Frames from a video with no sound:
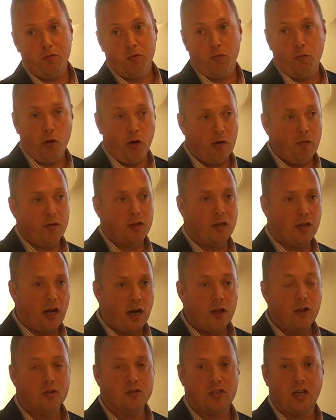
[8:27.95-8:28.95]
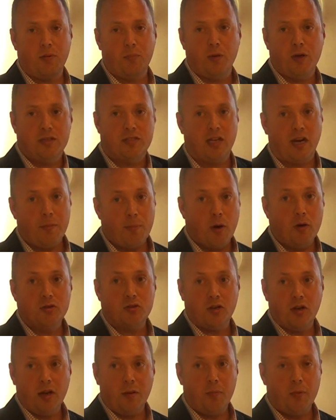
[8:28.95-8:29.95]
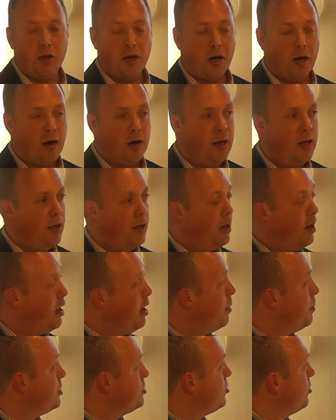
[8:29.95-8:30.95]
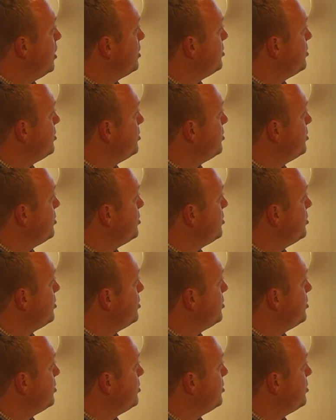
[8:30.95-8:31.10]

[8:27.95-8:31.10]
We're working with a lot of those companies that I posted up there, and so